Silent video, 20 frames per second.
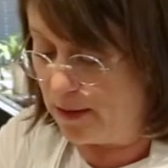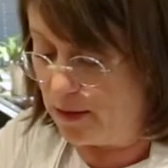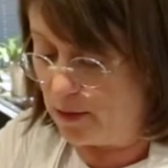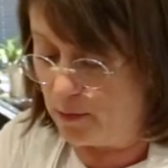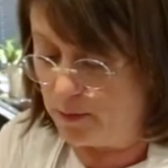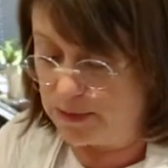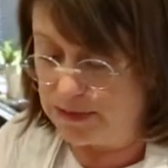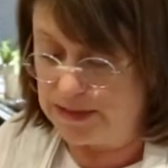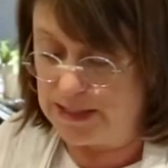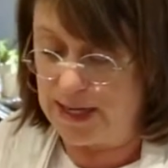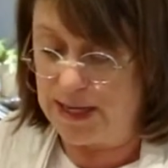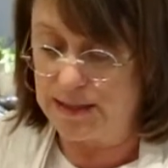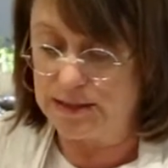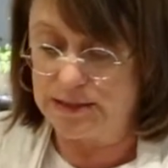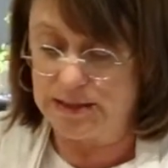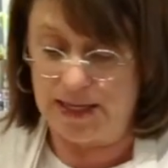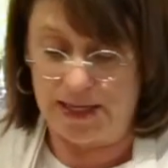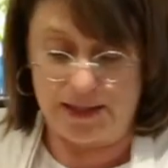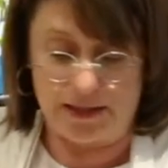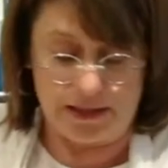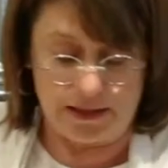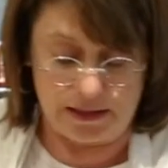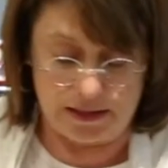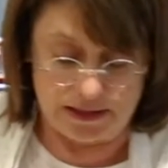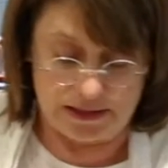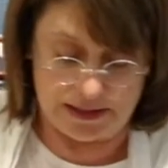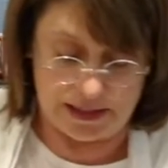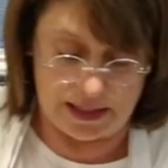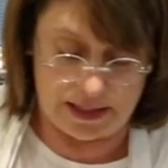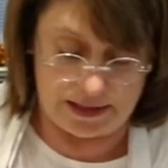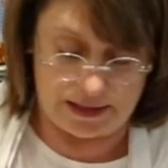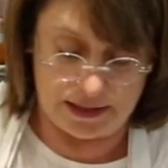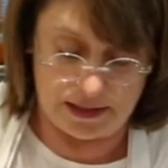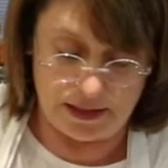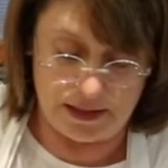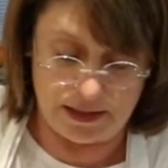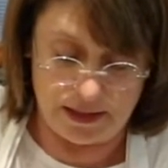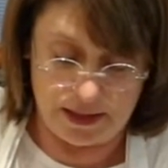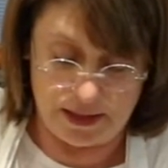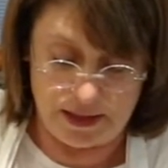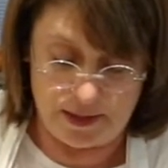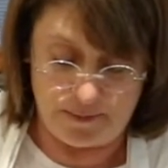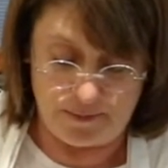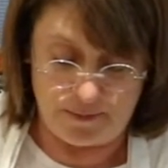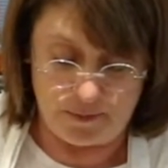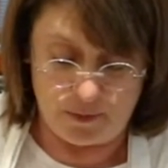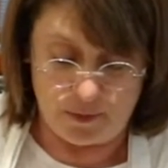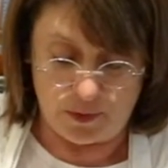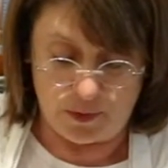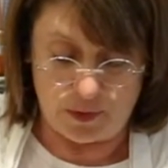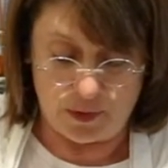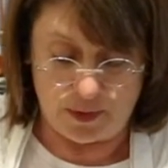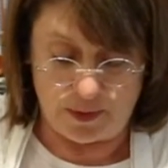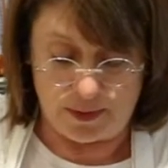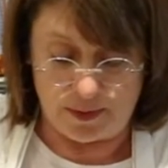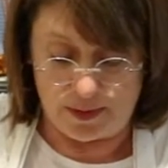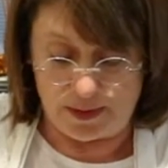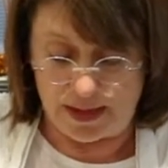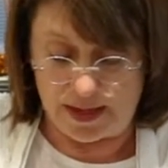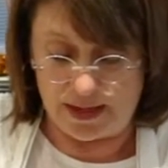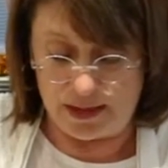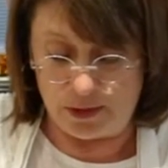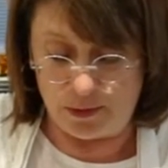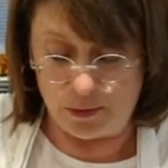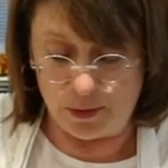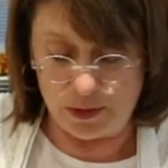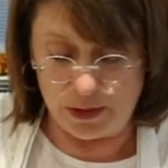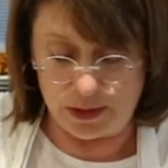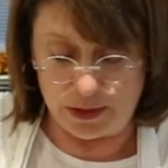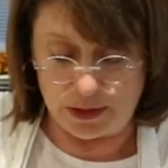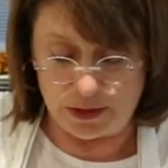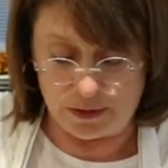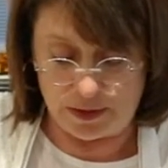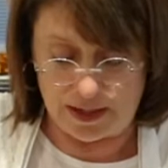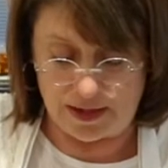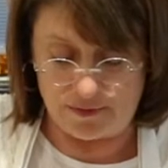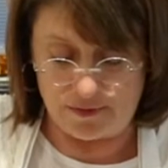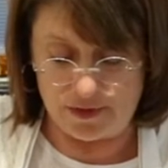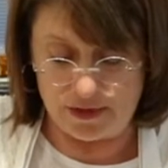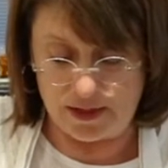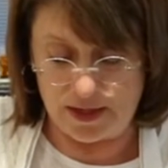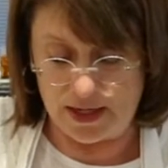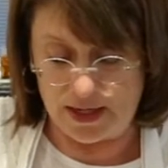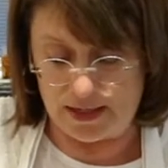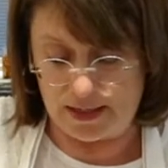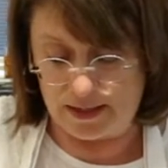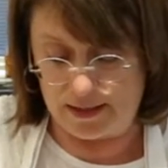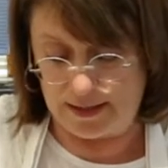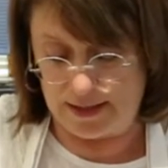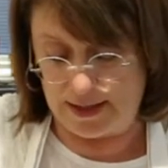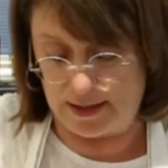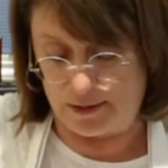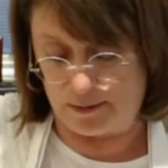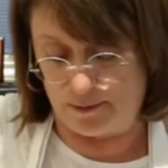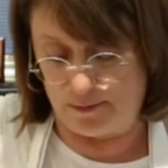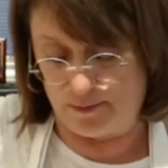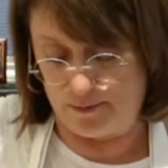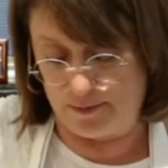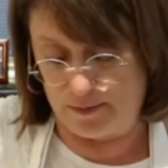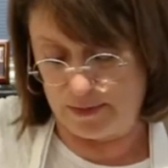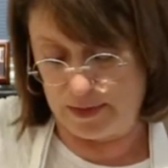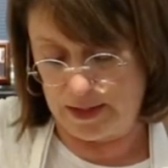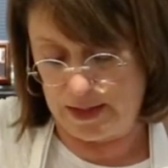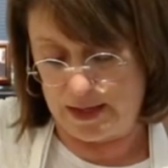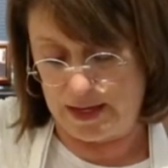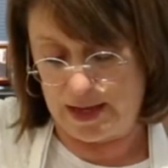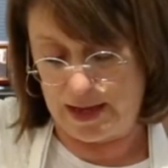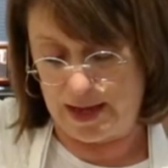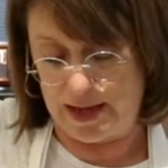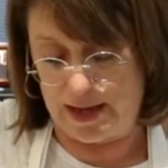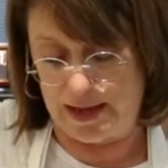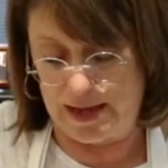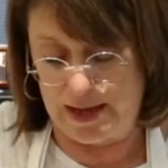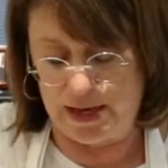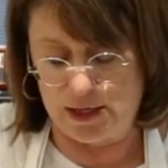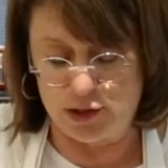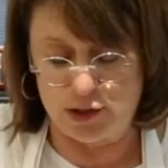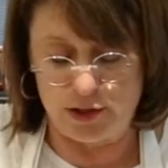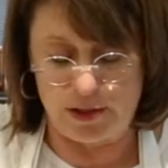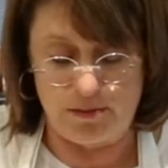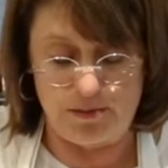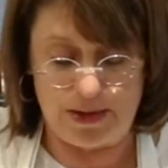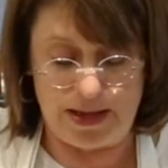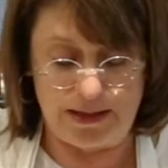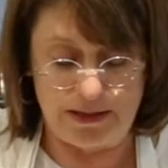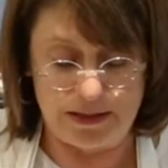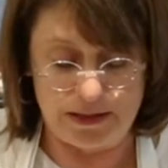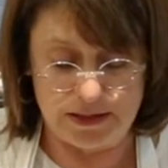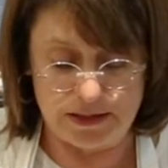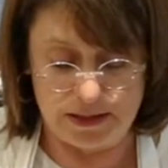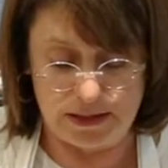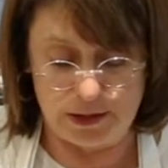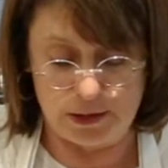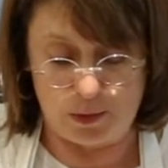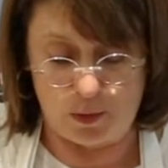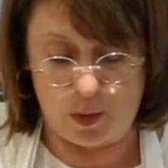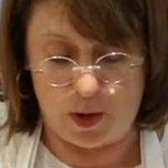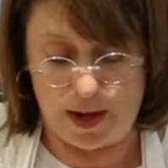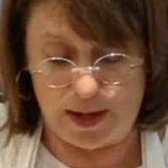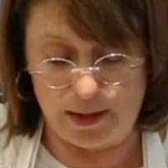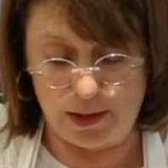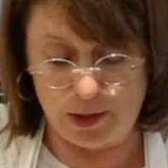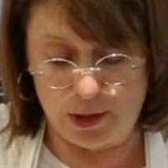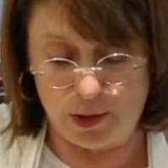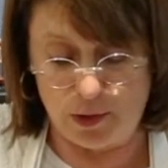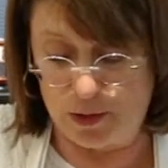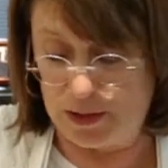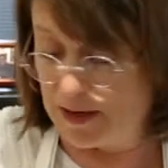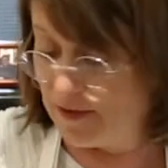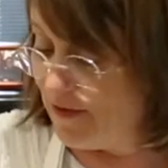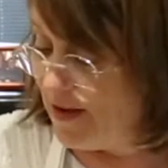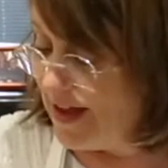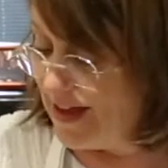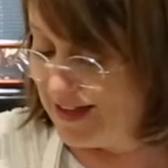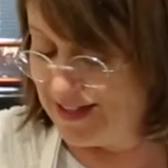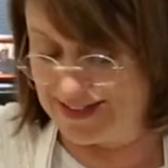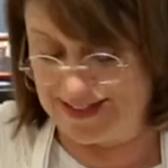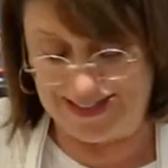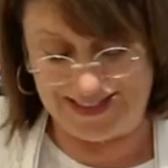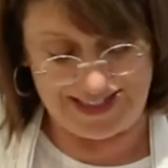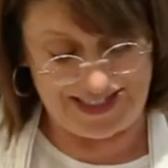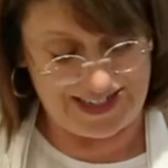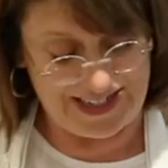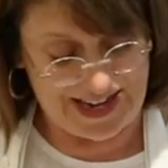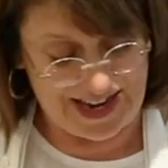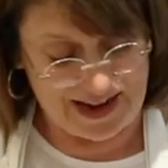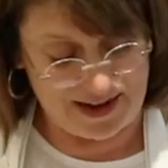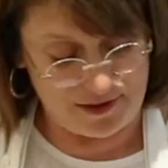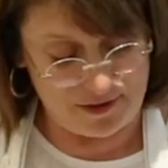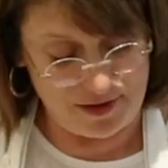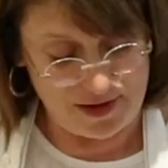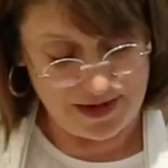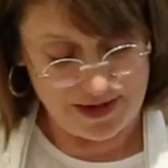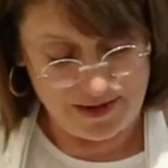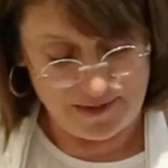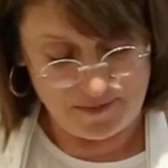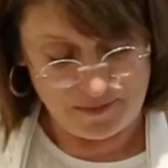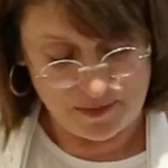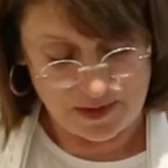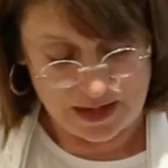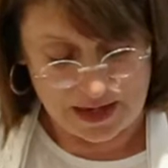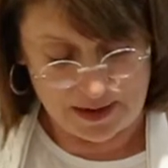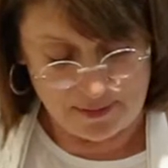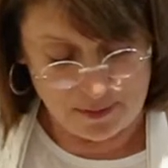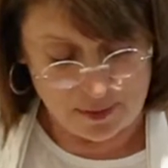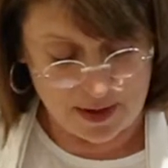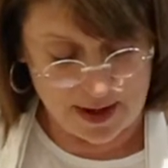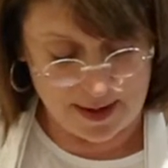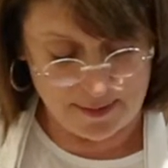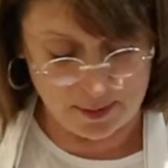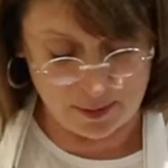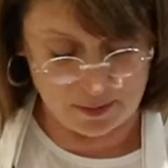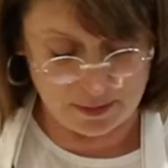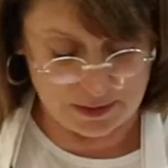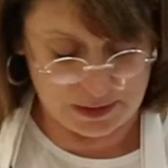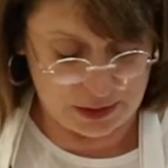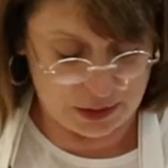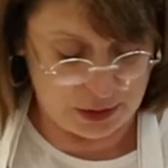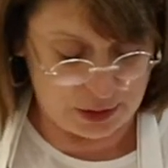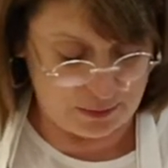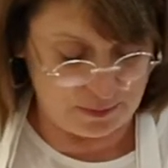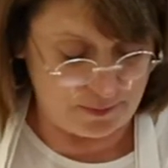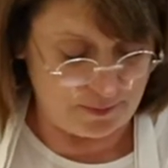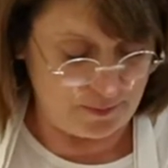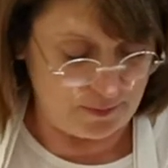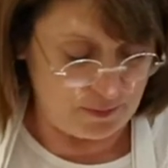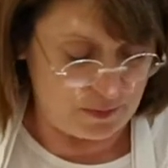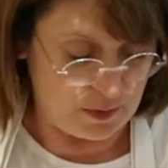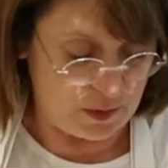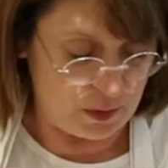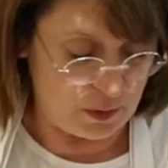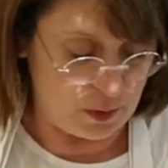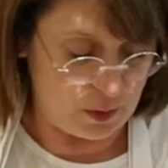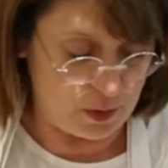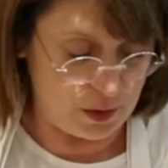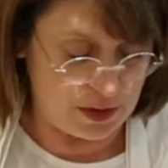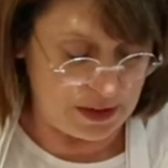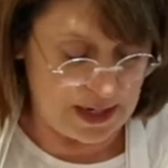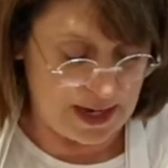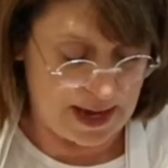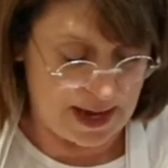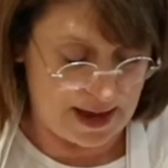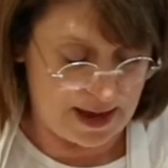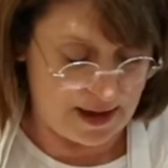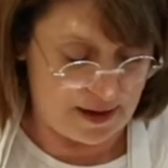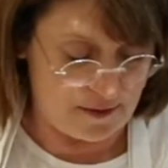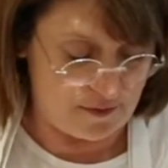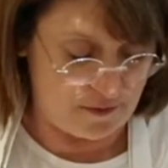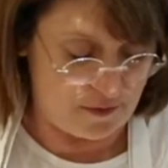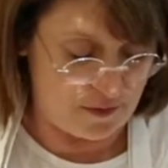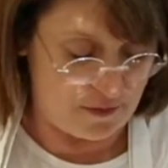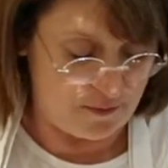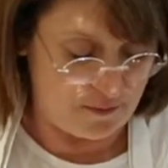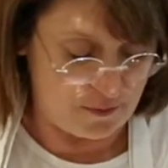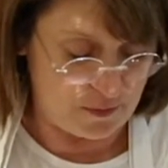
it almost acts like the lasagna, and you really don't have to cut it. Now, I actually made this a little while ago, and I've had it sitting out. I probably could have